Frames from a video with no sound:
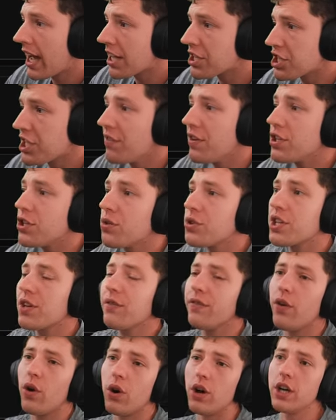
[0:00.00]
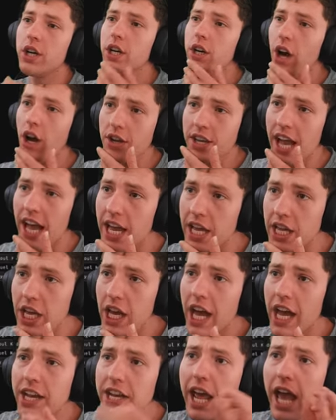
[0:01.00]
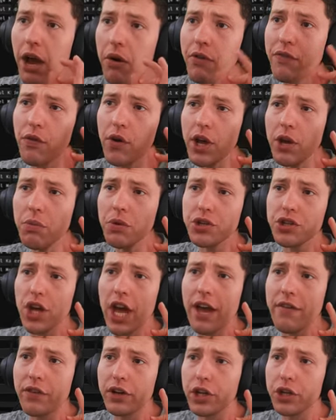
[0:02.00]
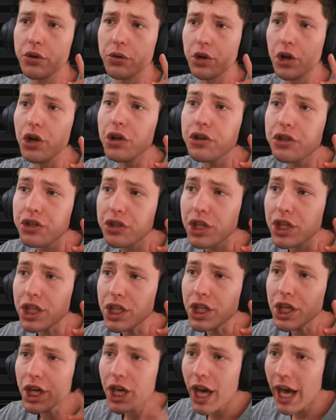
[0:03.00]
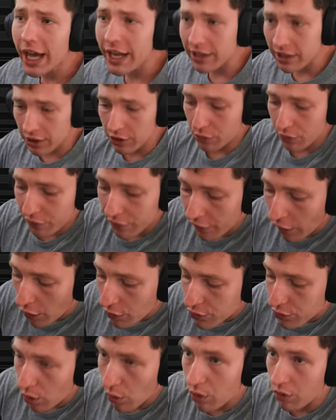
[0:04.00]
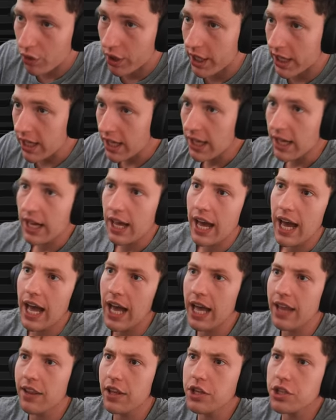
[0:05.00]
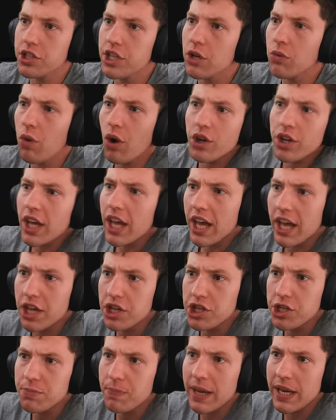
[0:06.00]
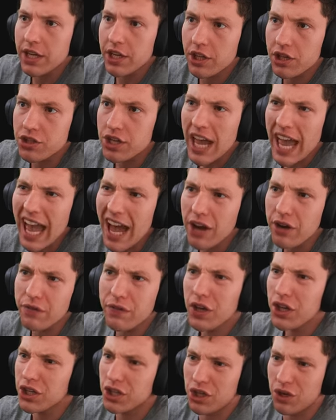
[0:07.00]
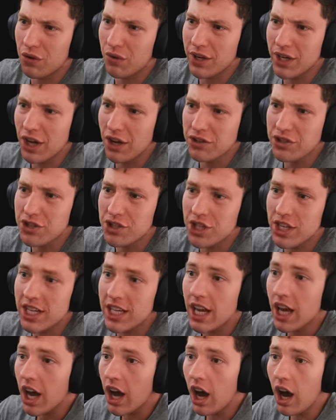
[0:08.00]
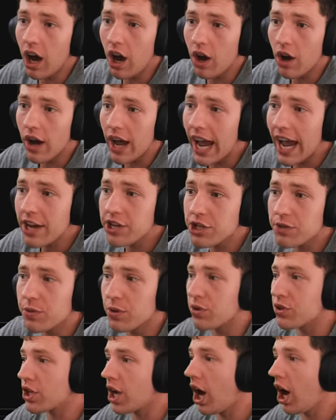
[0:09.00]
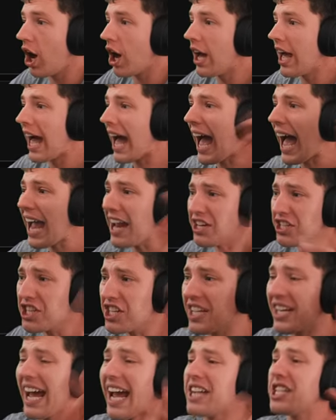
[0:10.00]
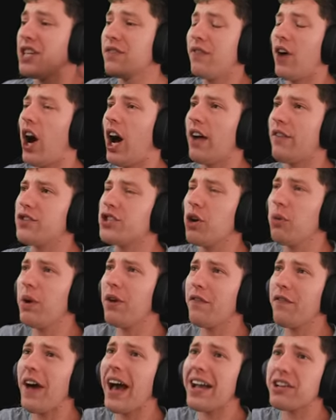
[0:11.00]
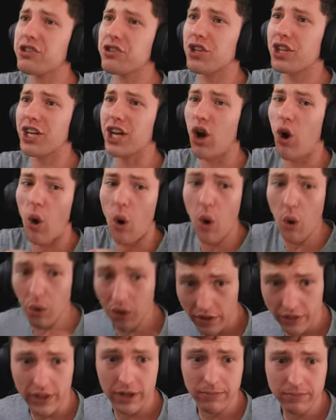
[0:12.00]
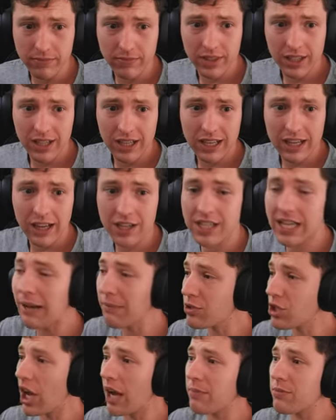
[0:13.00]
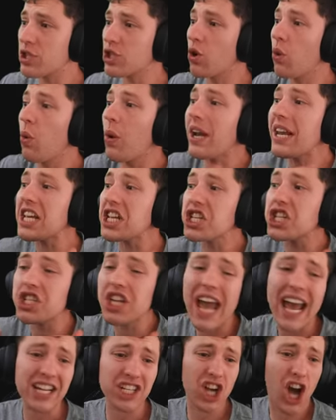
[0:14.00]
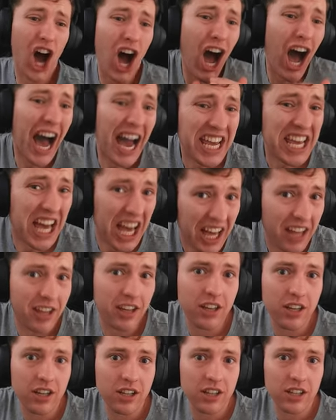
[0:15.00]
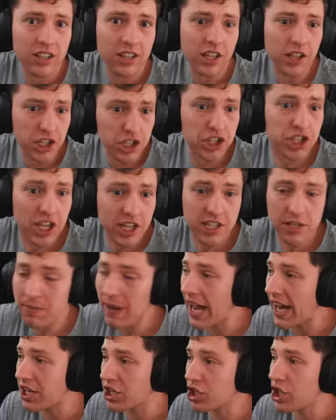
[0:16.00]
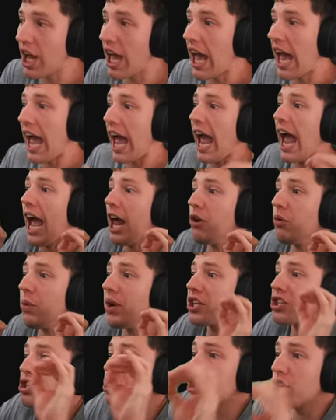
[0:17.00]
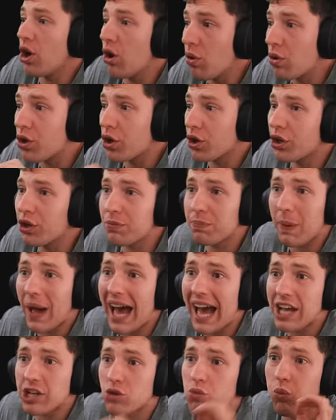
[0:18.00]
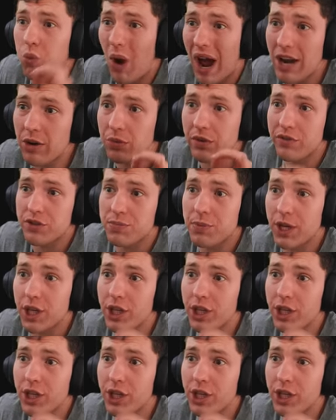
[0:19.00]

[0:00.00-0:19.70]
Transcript: Uh, seventy-two seventy-four. Okay, and now if we were to have a little look-see at little Fodori, uh, let's see what his speed is out of curiosity. Oh, attributes. Oh, eighty and eighty-five. So we're faster than all of them, sometimes twenty stats higher than the centre-backs, and we still couldn't pass one with